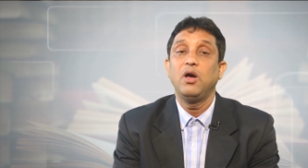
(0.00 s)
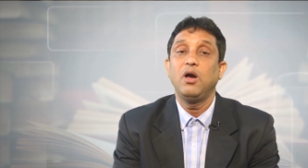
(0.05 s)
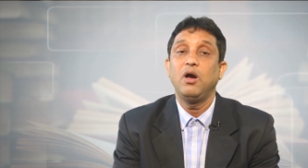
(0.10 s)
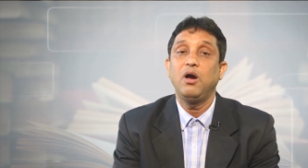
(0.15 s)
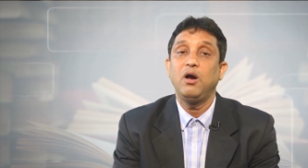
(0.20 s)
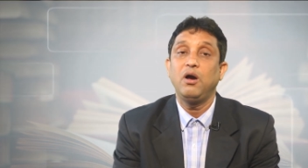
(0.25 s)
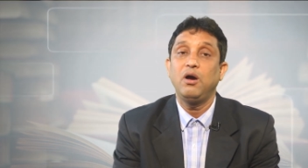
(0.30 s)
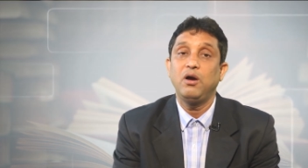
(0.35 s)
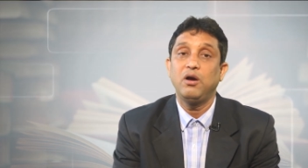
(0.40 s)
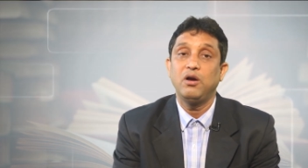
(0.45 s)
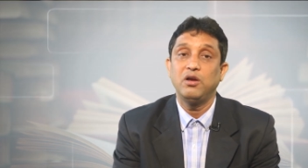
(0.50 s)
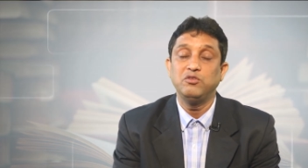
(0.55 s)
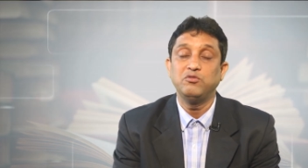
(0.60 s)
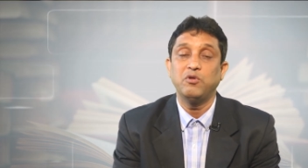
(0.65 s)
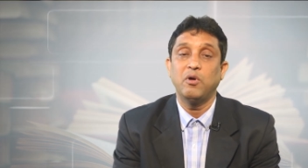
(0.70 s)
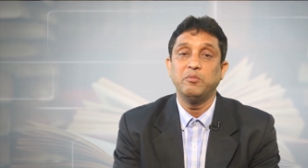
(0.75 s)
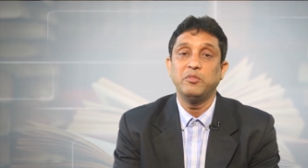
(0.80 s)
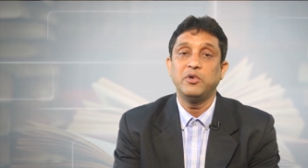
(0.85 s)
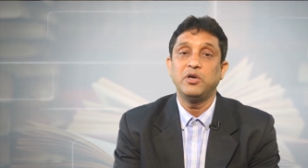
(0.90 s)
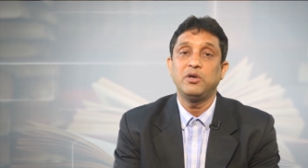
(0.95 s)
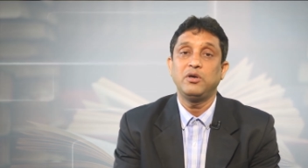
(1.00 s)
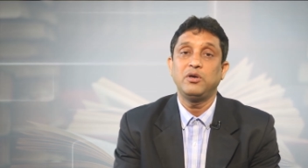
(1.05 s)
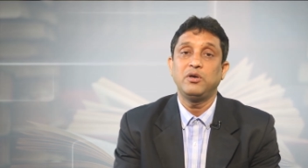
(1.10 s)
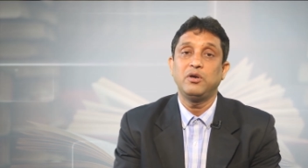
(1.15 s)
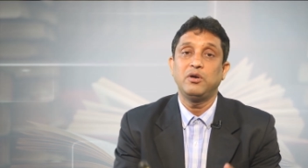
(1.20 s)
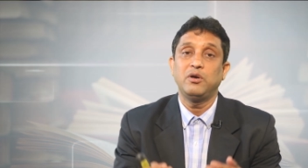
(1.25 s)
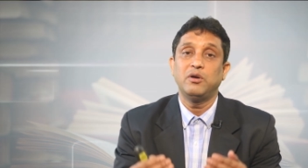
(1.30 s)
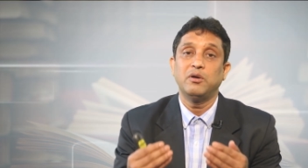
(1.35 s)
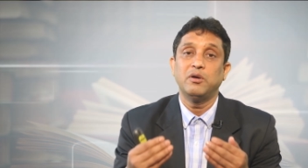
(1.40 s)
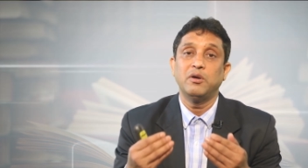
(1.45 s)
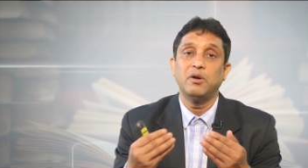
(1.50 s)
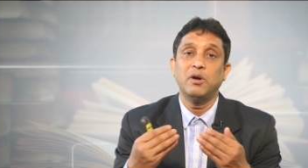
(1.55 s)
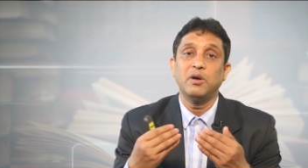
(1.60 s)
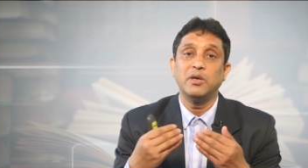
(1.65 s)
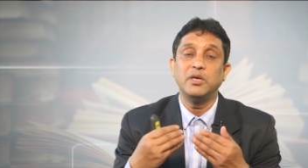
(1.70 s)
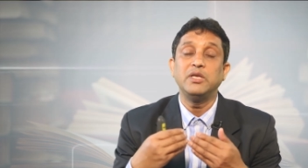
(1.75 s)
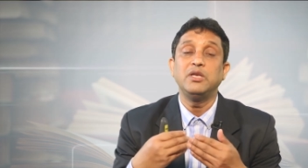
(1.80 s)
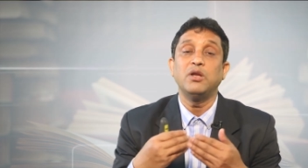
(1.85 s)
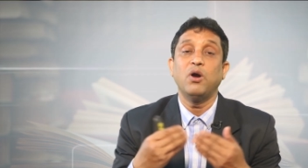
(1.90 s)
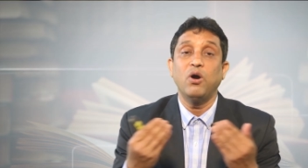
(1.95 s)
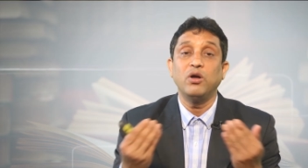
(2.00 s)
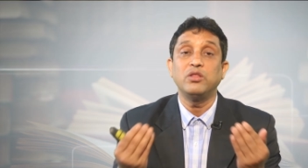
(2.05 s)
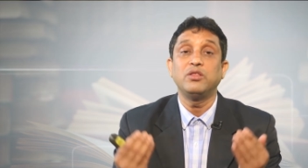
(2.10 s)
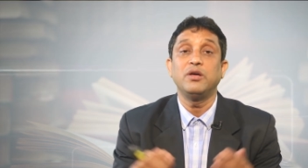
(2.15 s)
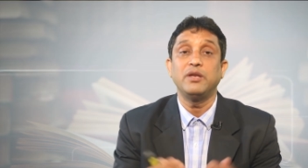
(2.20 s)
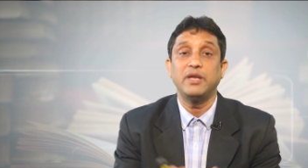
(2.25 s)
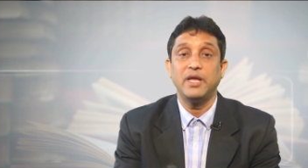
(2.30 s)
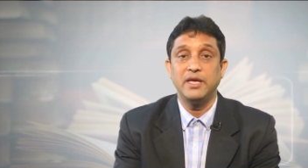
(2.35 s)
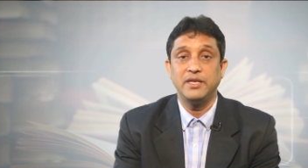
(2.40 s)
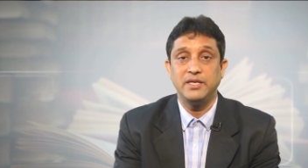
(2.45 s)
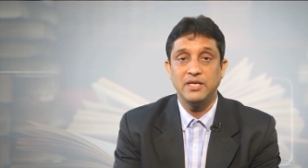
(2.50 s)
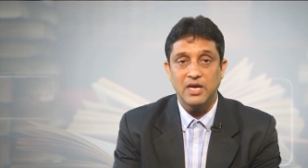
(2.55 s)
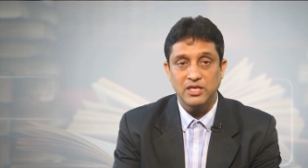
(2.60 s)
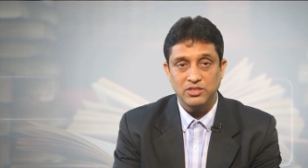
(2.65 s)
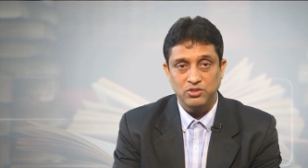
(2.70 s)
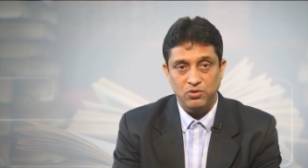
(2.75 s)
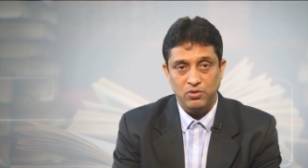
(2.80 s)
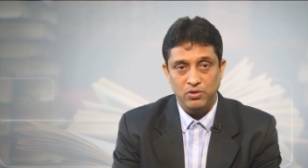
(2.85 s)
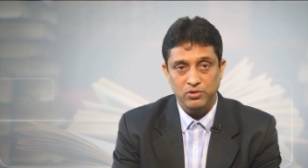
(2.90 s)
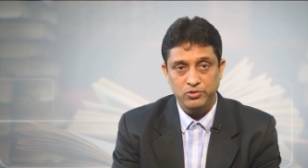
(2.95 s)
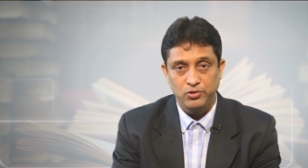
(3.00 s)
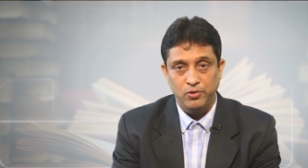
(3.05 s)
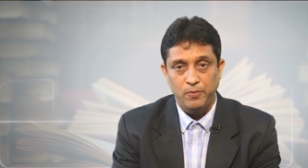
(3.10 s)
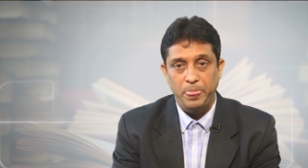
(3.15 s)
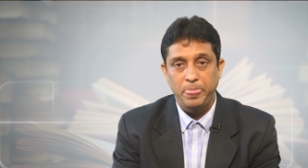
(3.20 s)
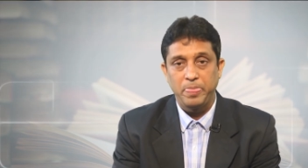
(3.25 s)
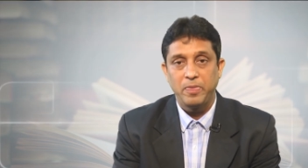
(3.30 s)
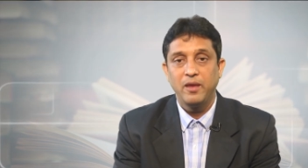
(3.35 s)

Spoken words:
in other areas also.